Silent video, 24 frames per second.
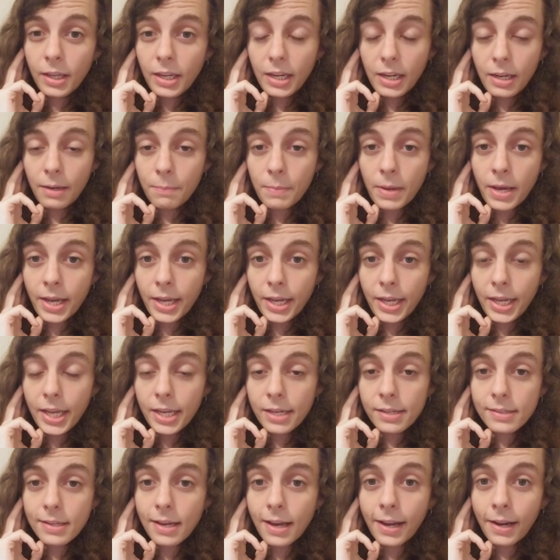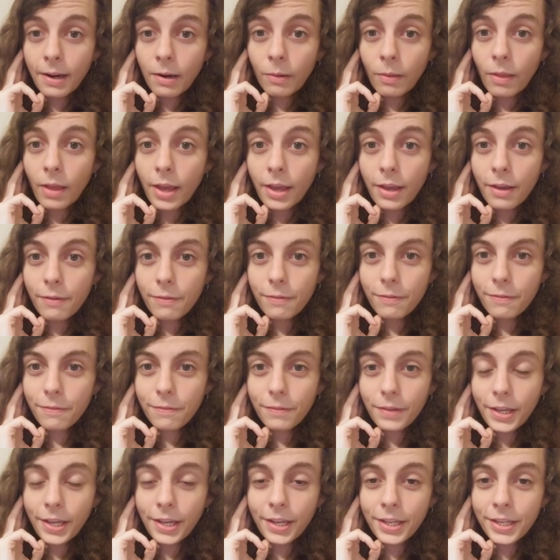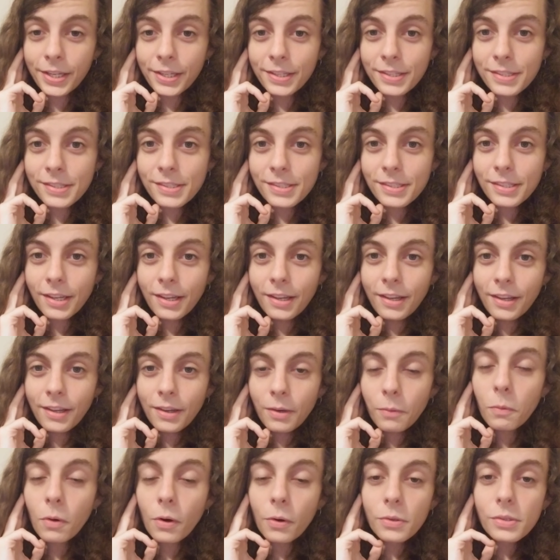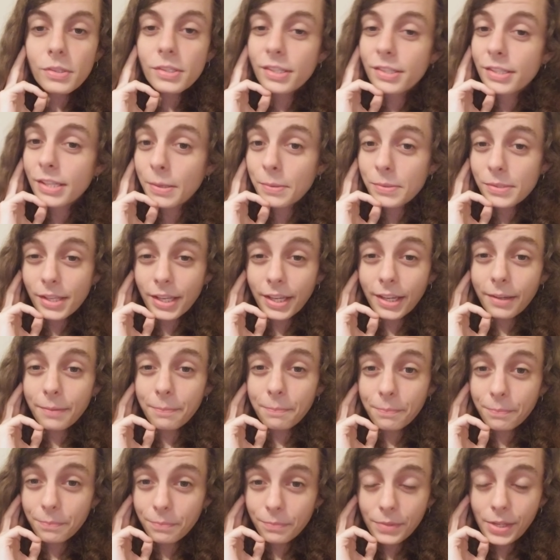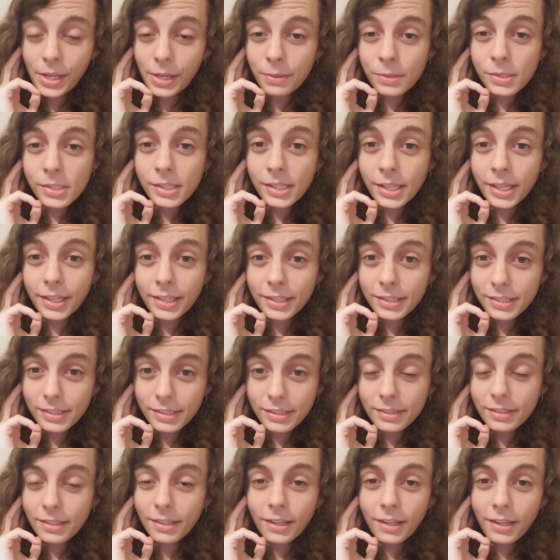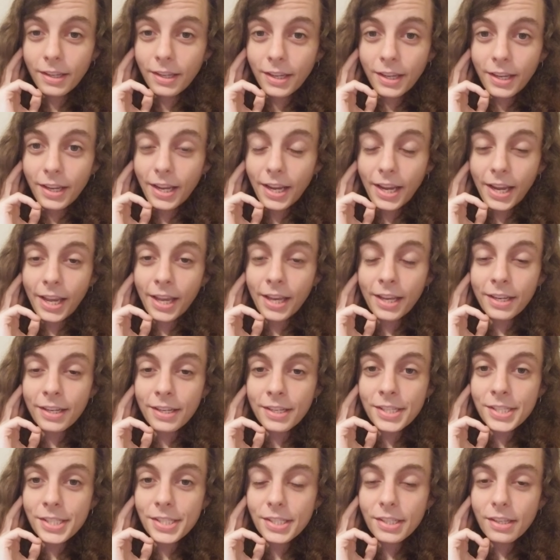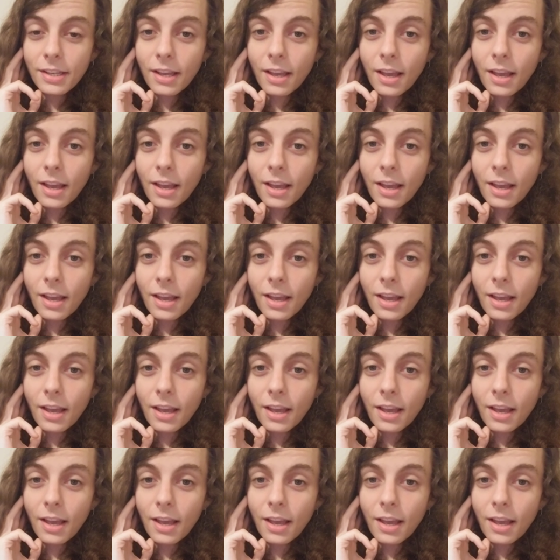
in my entire life, and well, since I was like you know six, and